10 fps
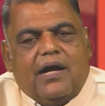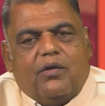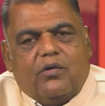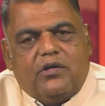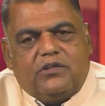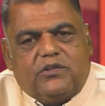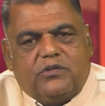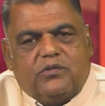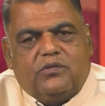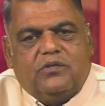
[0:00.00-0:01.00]
urge
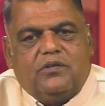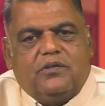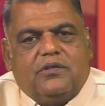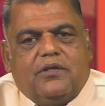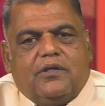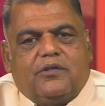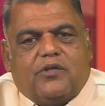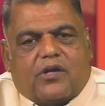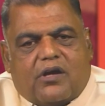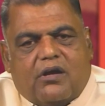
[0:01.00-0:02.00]
you
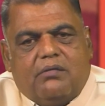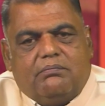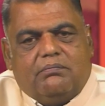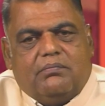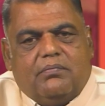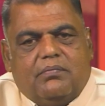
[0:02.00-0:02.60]
to come